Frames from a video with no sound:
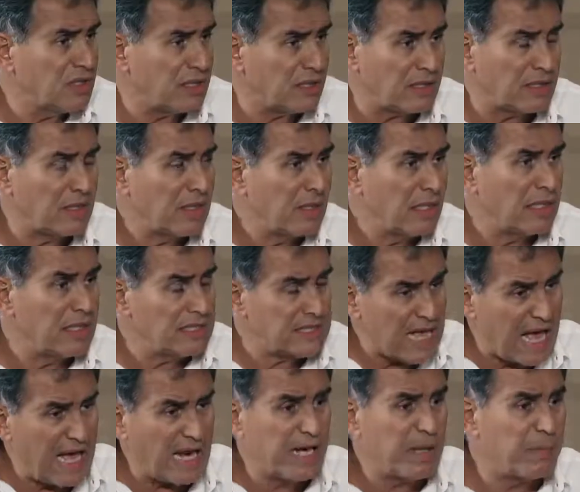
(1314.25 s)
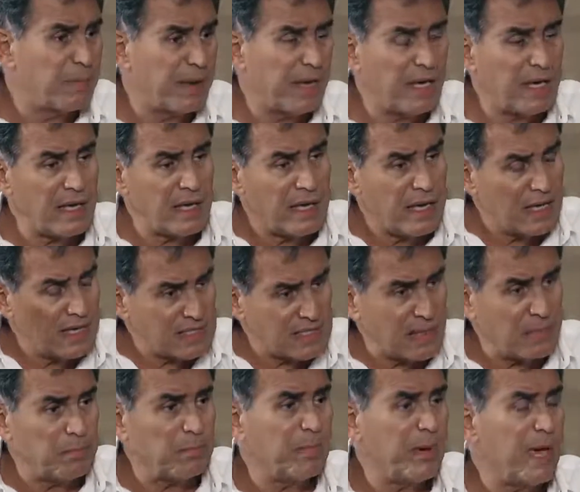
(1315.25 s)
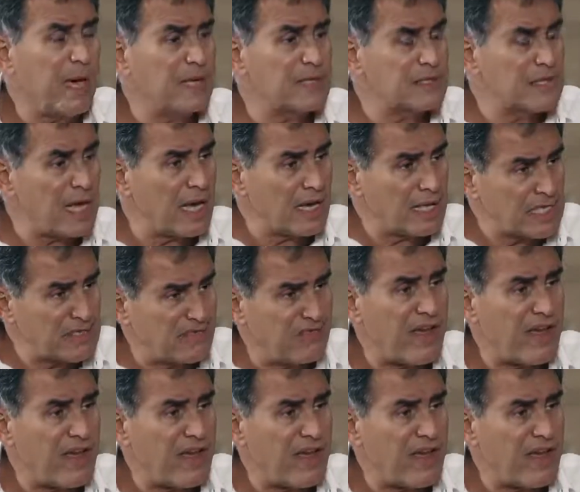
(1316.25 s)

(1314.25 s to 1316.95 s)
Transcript: there. Is Alipay, is M-Pesa, is